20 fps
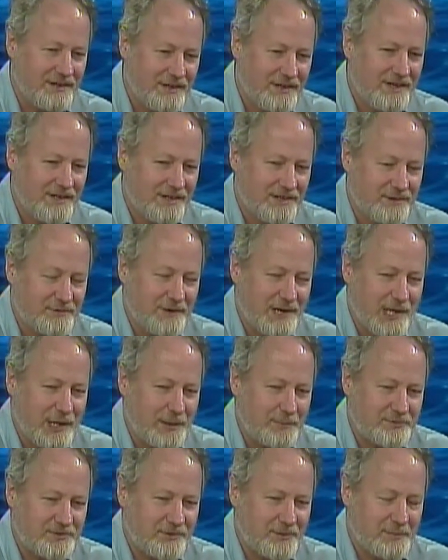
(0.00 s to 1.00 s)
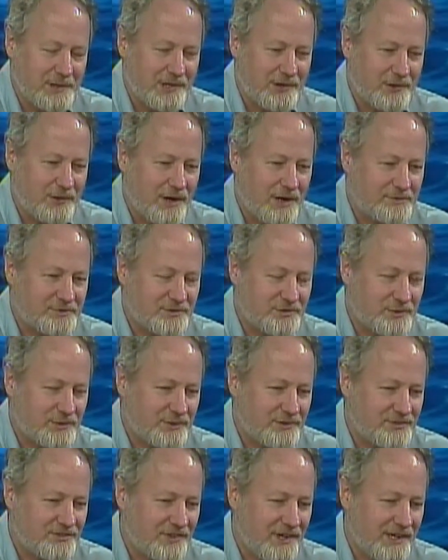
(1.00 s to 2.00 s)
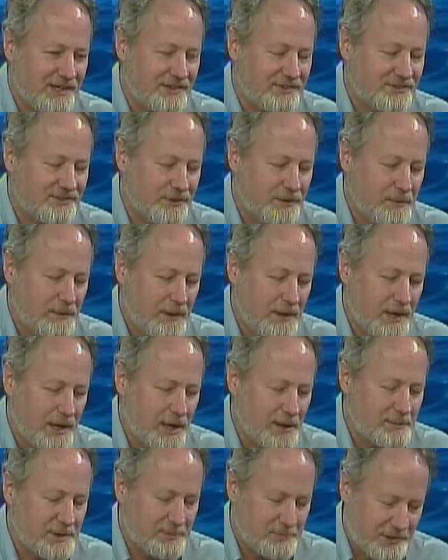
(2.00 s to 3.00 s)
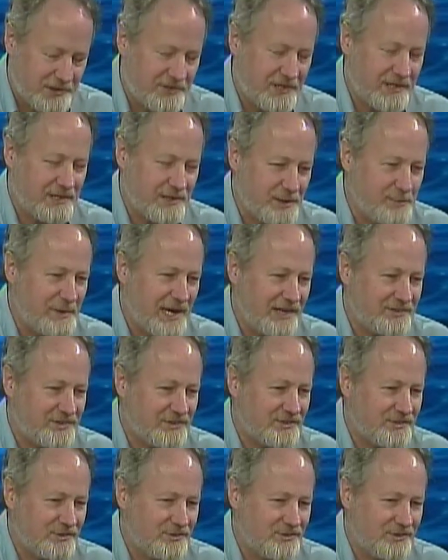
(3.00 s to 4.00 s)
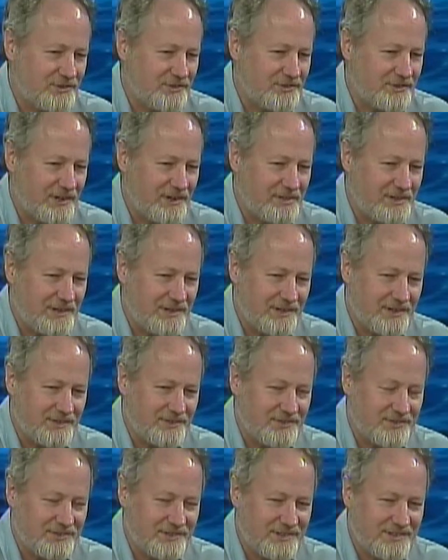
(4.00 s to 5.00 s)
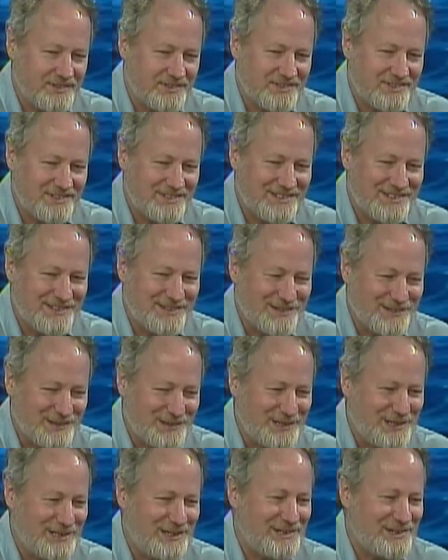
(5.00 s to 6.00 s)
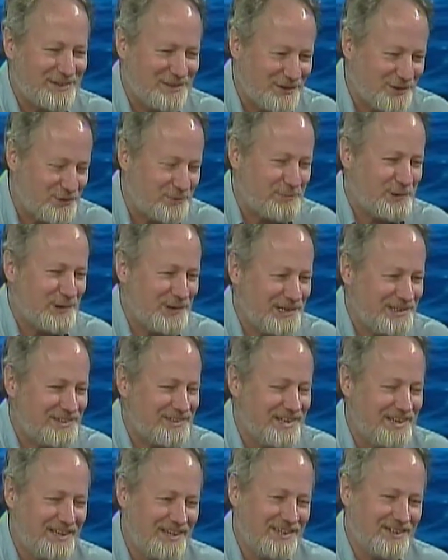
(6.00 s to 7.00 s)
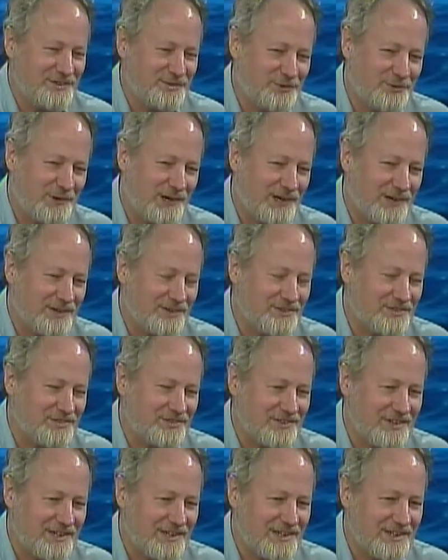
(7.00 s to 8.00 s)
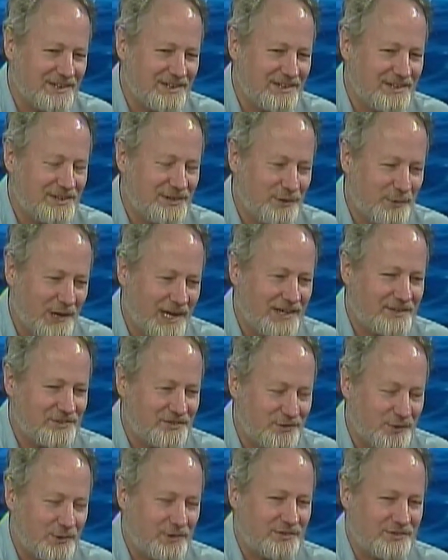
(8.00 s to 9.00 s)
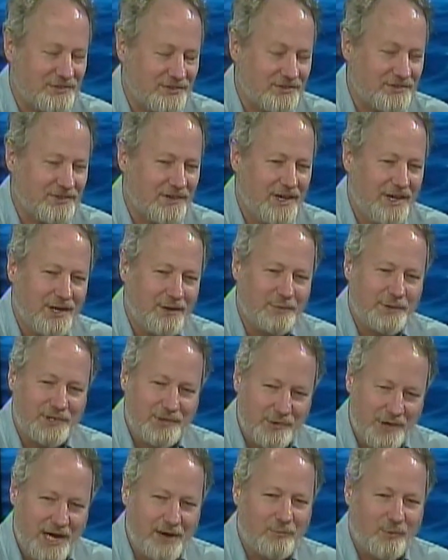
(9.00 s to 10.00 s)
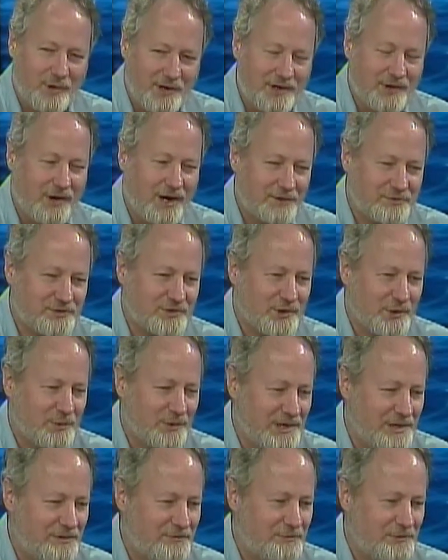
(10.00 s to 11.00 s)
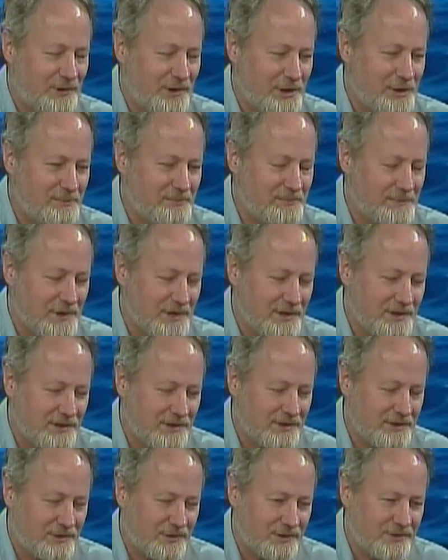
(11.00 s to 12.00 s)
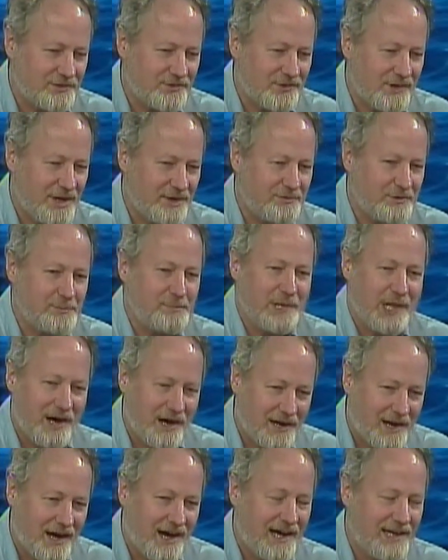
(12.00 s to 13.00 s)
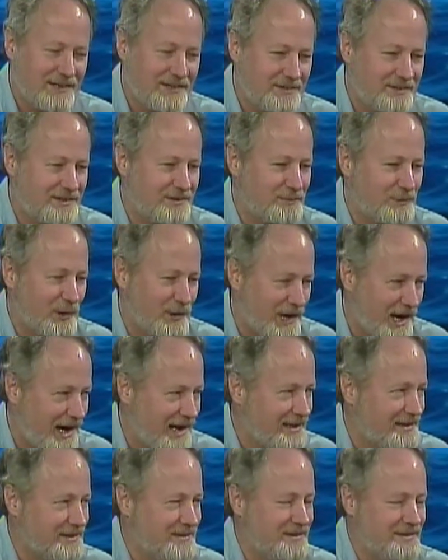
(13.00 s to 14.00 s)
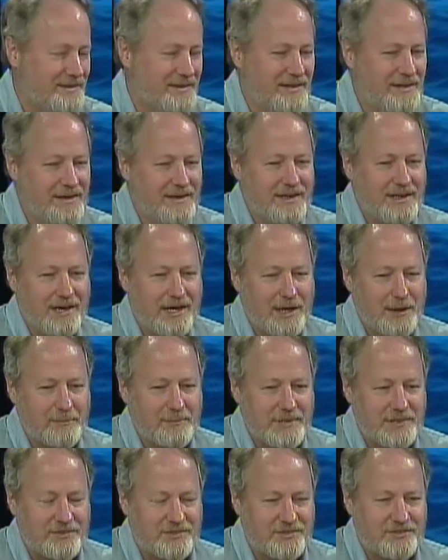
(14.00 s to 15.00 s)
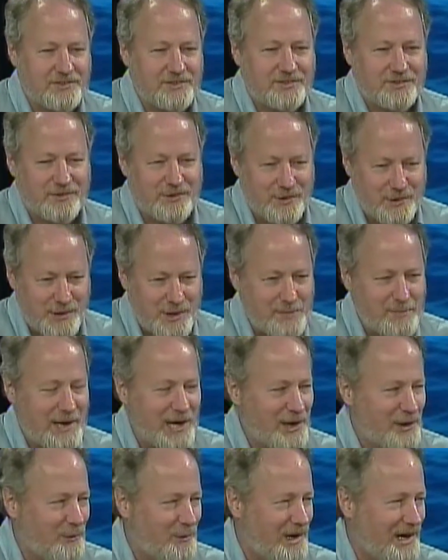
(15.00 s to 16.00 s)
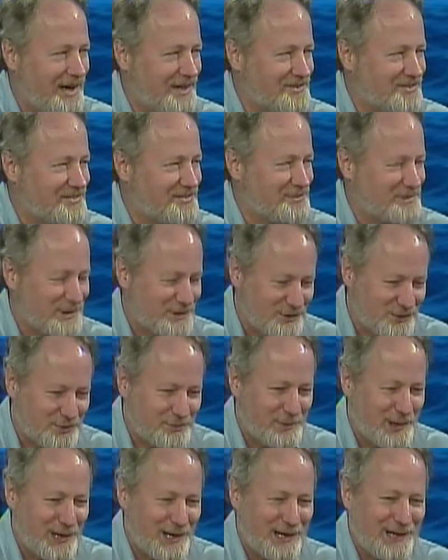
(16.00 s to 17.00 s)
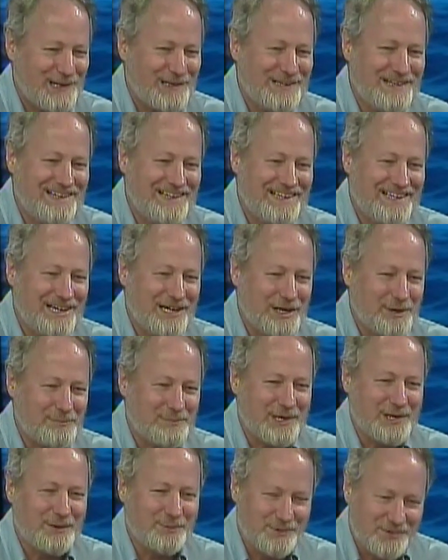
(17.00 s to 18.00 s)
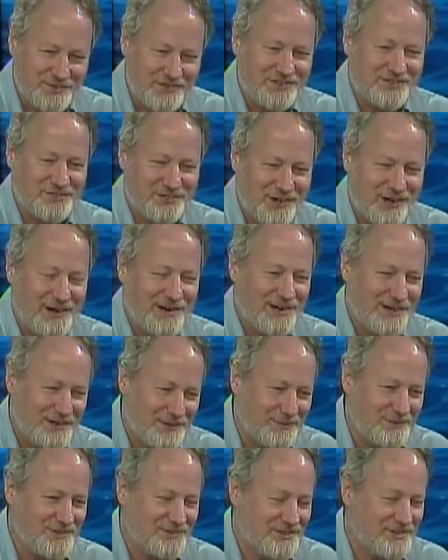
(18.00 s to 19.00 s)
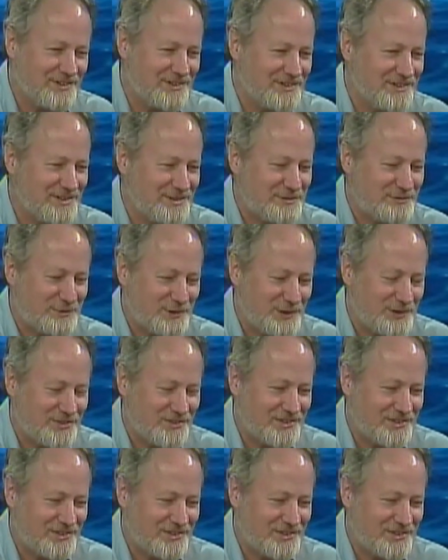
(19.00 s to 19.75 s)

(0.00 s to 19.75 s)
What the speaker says: develop some of their offshore sites. And particularly Massachusetts, I think, is in the lead at this point as far as U.S. sources. We do have one offshore wind farm, of course, off of Block Island in Rhode Island. It's just 30 megawatts, very small, but it was the start. It was the first to